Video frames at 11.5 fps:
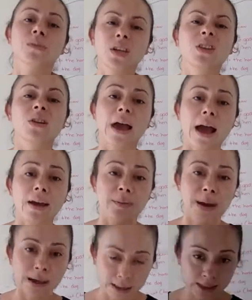you
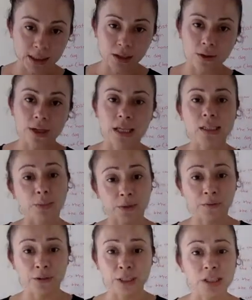automatically know that it's
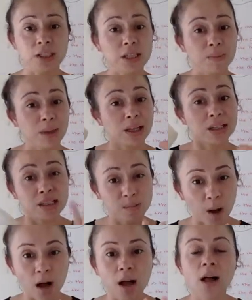referring to something
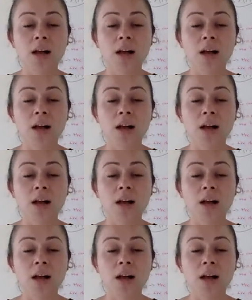small,